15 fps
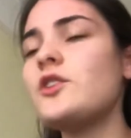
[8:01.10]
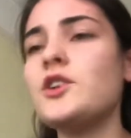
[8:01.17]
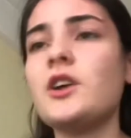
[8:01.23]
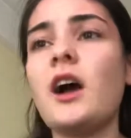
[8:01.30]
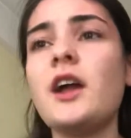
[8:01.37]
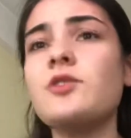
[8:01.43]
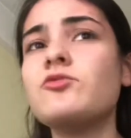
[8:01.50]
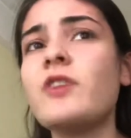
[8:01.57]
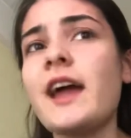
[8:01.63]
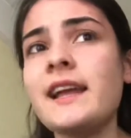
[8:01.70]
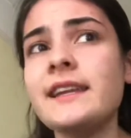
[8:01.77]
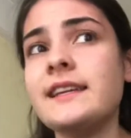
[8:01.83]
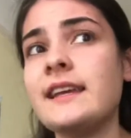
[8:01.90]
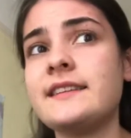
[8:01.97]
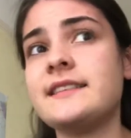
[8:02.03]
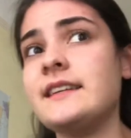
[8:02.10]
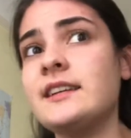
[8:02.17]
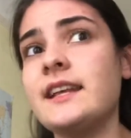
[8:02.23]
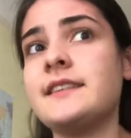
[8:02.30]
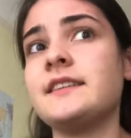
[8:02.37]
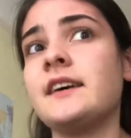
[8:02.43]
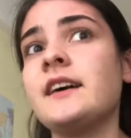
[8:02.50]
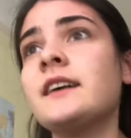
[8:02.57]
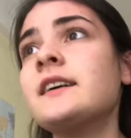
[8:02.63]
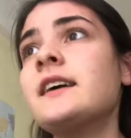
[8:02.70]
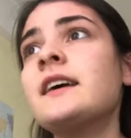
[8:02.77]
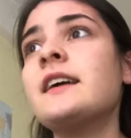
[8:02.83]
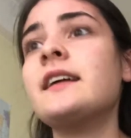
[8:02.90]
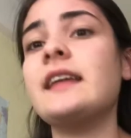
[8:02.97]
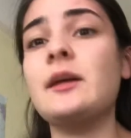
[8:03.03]
I rarely see litter
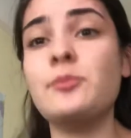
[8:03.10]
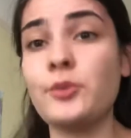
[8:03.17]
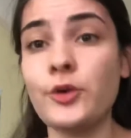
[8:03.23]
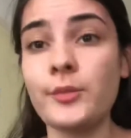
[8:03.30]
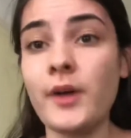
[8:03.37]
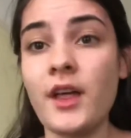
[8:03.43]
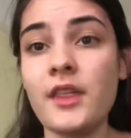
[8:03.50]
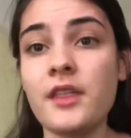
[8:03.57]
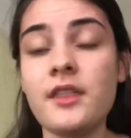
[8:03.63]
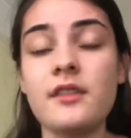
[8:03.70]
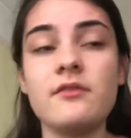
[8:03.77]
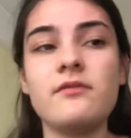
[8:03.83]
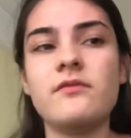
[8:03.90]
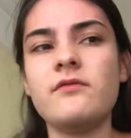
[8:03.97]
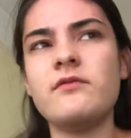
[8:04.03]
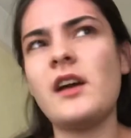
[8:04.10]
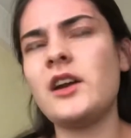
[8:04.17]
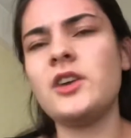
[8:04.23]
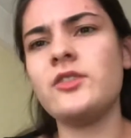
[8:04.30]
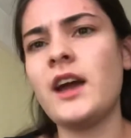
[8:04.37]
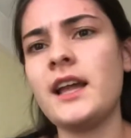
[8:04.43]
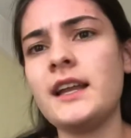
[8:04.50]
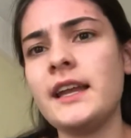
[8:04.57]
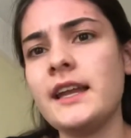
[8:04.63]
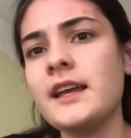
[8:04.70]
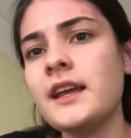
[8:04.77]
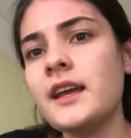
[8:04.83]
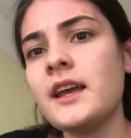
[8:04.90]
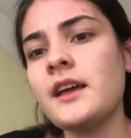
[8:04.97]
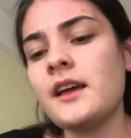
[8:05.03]
in Bournemouth, very rarely.
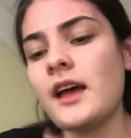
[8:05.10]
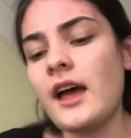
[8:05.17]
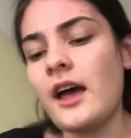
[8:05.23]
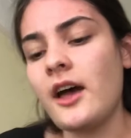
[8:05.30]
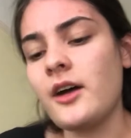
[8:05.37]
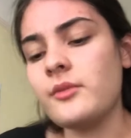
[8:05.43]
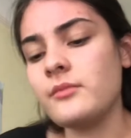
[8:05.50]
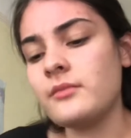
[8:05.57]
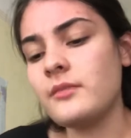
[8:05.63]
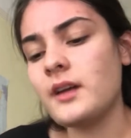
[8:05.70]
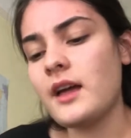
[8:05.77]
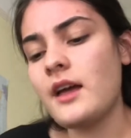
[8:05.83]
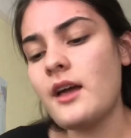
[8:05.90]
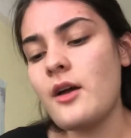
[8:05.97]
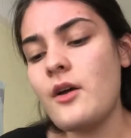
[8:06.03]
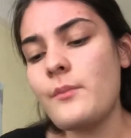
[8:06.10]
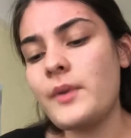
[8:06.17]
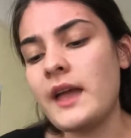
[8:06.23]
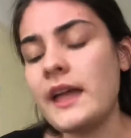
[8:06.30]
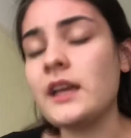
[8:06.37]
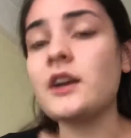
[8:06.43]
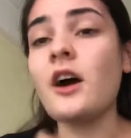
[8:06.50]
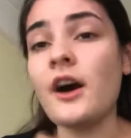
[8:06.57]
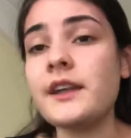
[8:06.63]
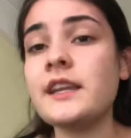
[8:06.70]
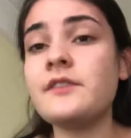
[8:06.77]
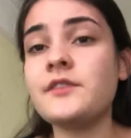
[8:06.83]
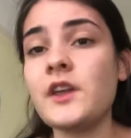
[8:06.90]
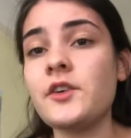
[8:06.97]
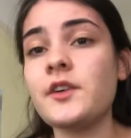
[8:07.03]
But in
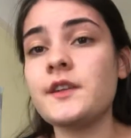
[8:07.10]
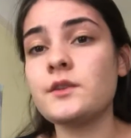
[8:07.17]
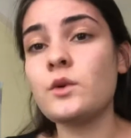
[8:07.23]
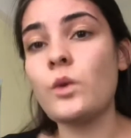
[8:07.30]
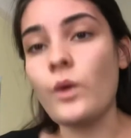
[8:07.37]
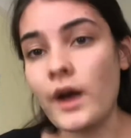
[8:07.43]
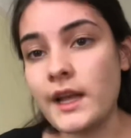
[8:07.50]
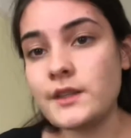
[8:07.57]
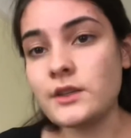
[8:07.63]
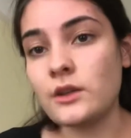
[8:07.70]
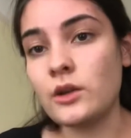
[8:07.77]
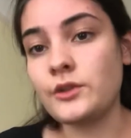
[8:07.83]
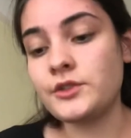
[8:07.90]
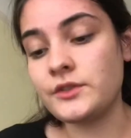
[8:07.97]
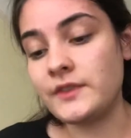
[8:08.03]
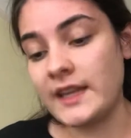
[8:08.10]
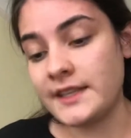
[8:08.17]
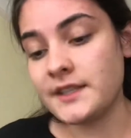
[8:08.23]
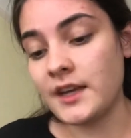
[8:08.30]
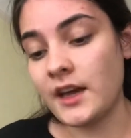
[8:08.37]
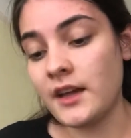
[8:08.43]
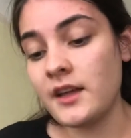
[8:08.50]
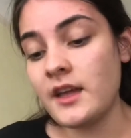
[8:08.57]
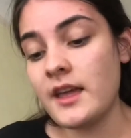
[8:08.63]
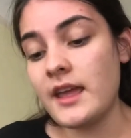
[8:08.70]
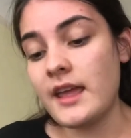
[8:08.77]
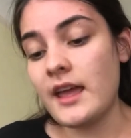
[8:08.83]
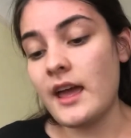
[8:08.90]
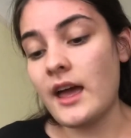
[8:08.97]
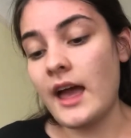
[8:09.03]
Cardiff there is quite a lot of litter,
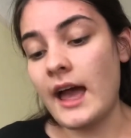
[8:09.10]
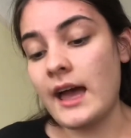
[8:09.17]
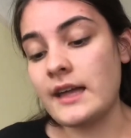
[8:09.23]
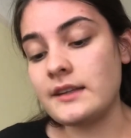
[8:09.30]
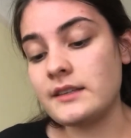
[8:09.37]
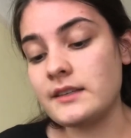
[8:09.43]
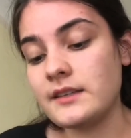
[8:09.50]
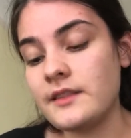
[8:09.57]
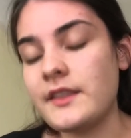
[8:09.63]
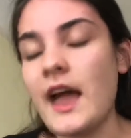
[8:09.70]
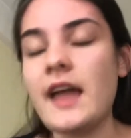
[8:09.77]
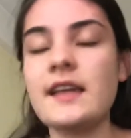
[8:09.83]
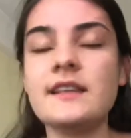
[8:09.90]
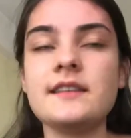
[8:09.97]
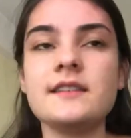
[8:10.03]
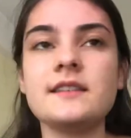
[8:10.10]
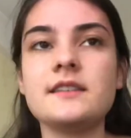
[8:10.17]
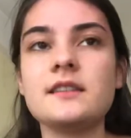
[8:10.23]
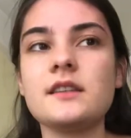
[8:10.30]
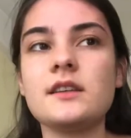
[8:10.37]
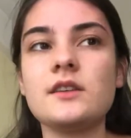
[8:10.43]
and that is